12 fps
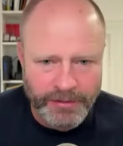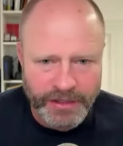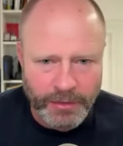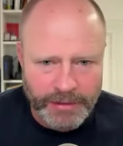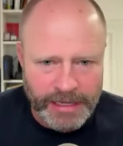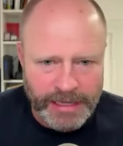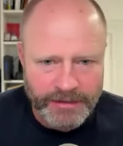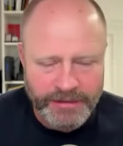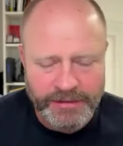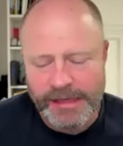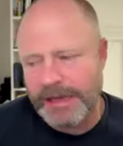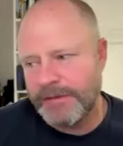
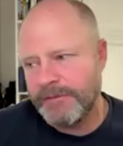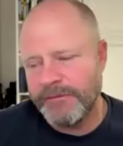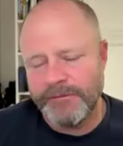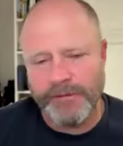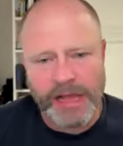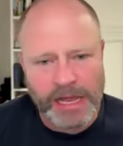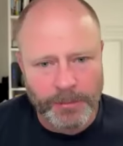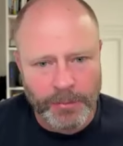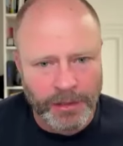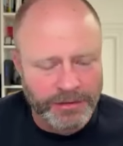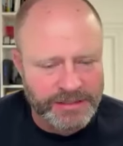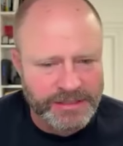That fly
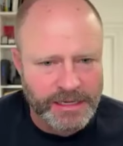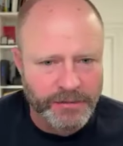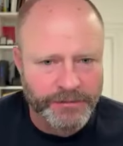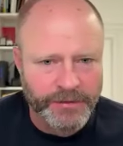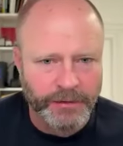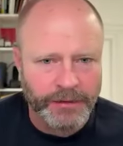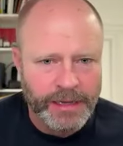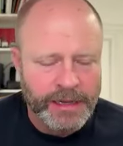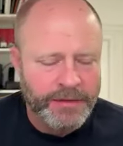ball to center field.